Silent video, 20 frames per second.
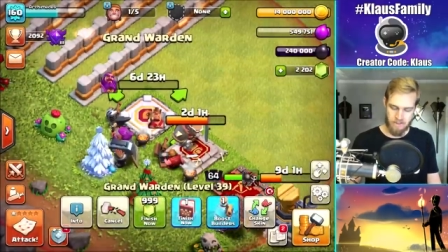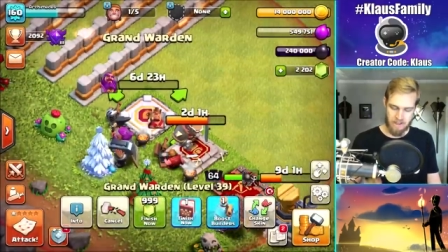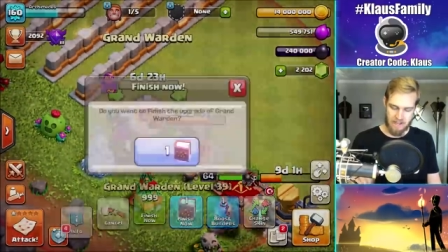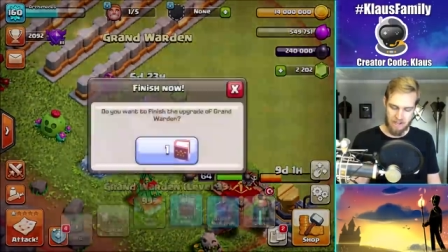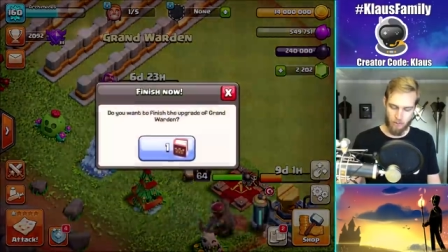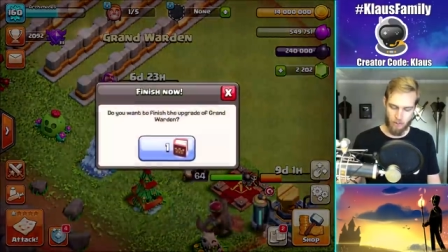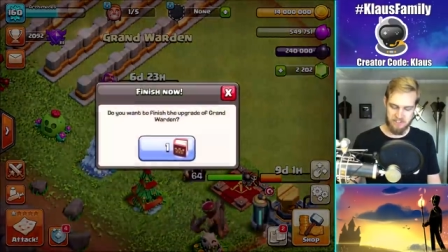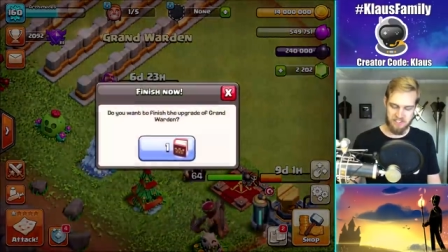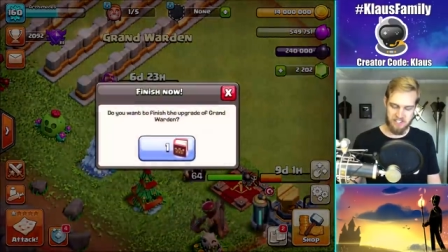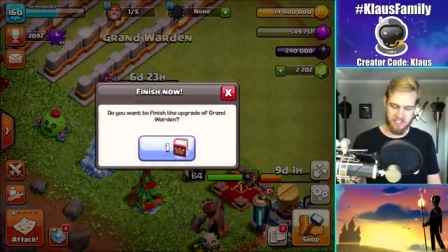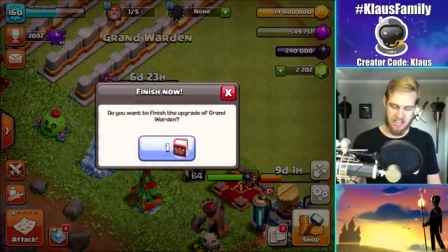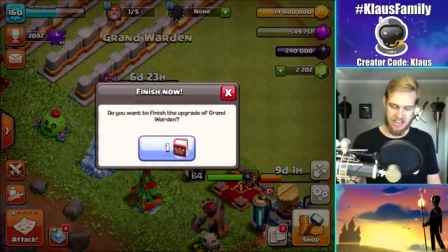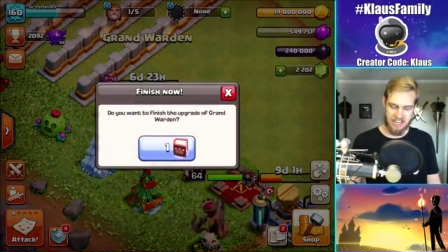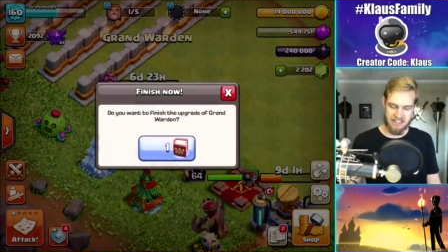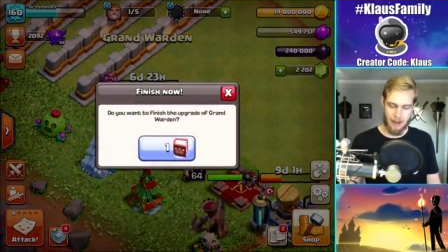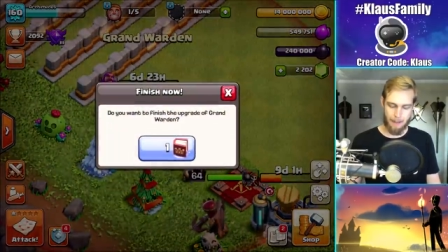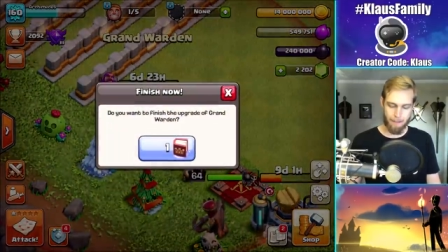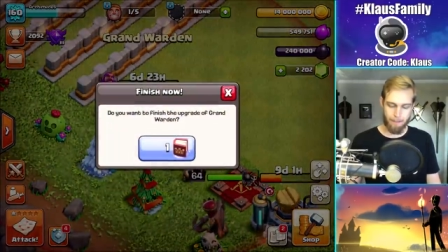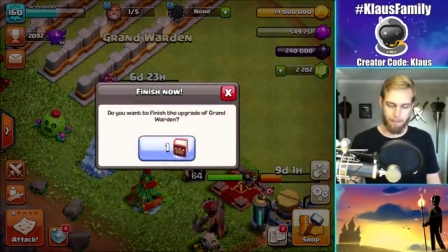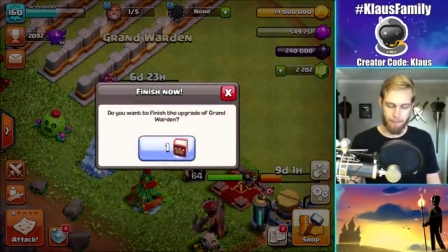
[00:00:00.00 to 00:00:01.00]
And once
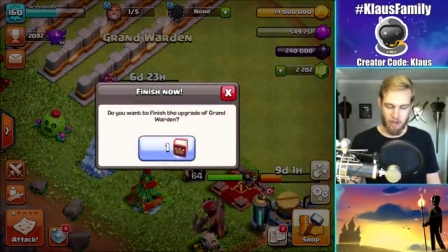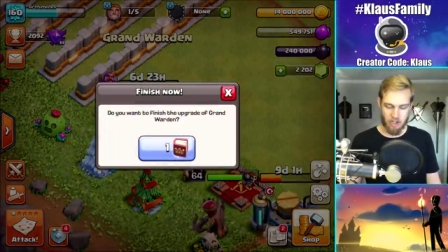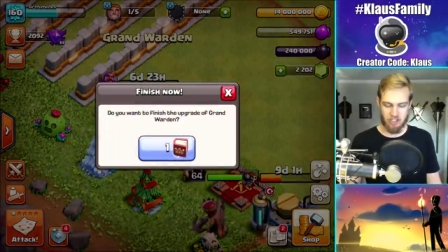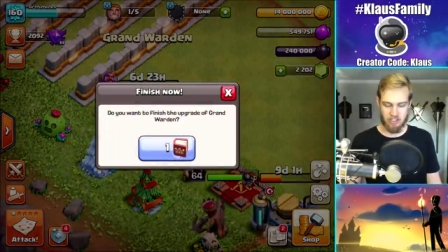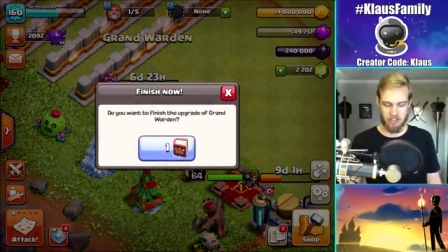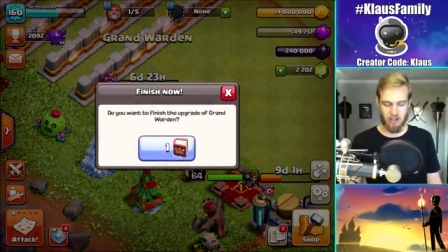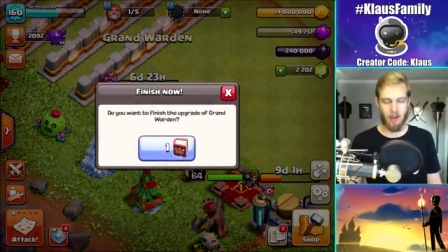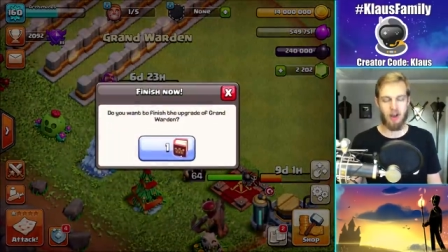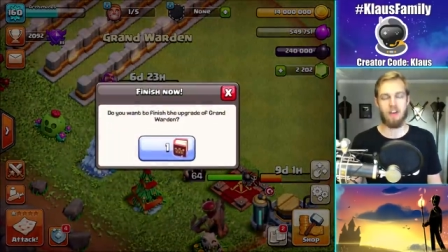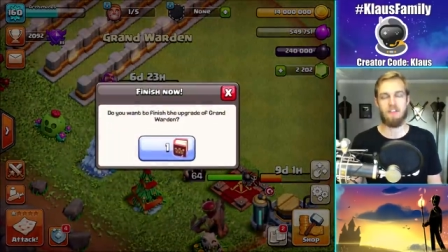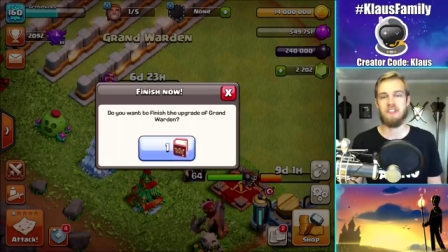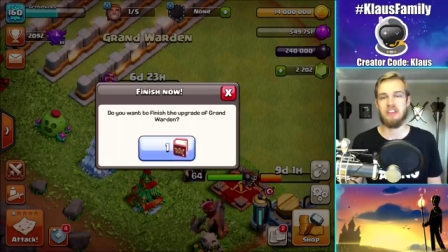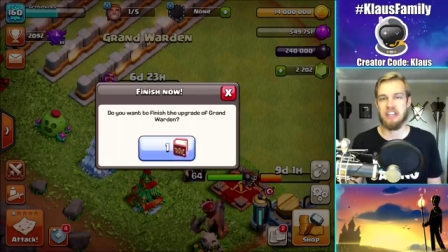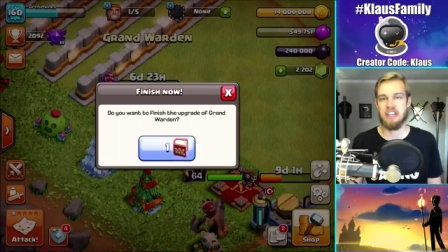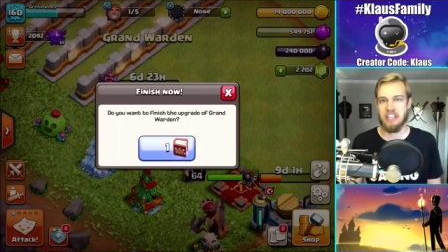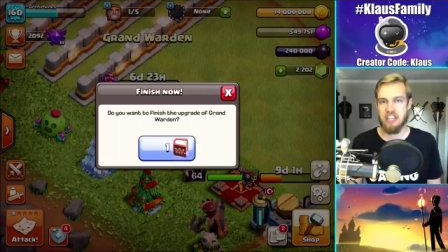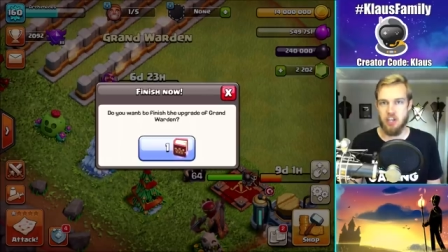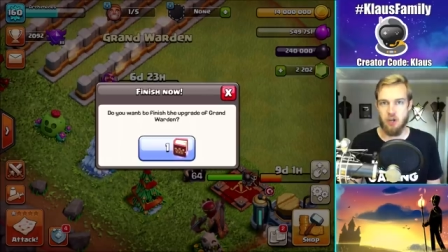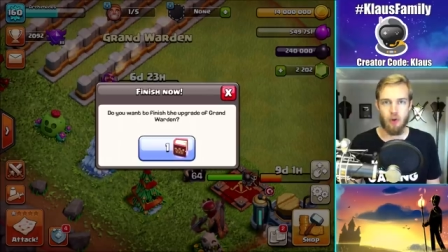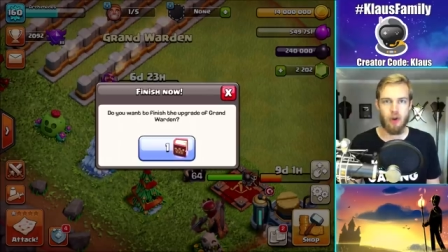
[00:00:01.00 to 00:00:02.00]
again, Book of
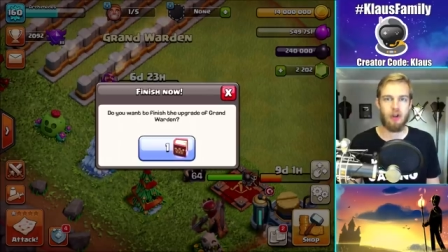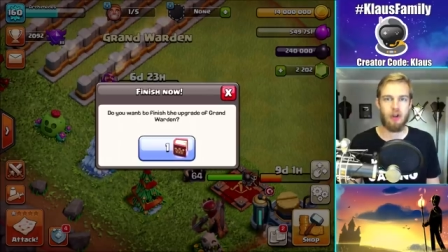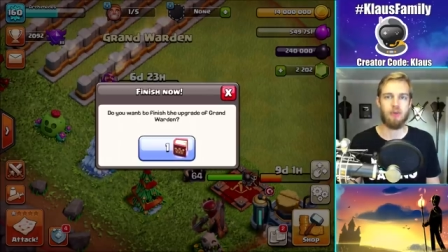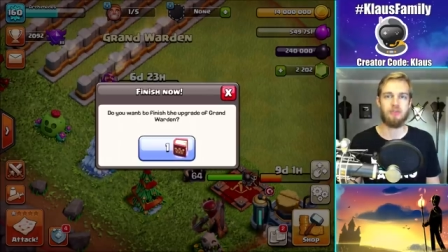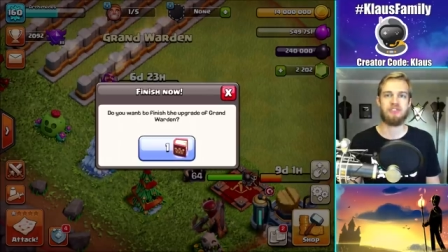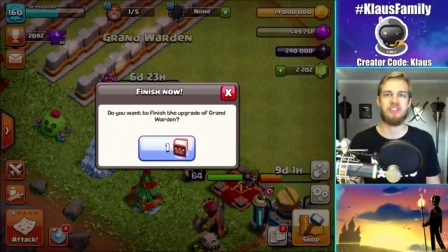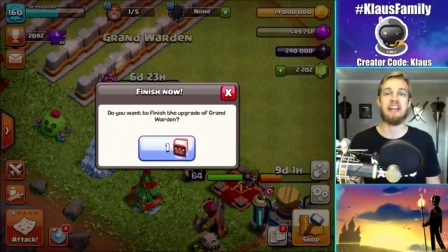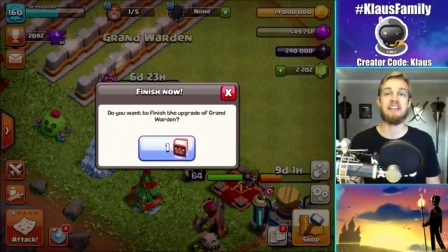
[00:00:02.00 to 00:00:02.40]
Heroes,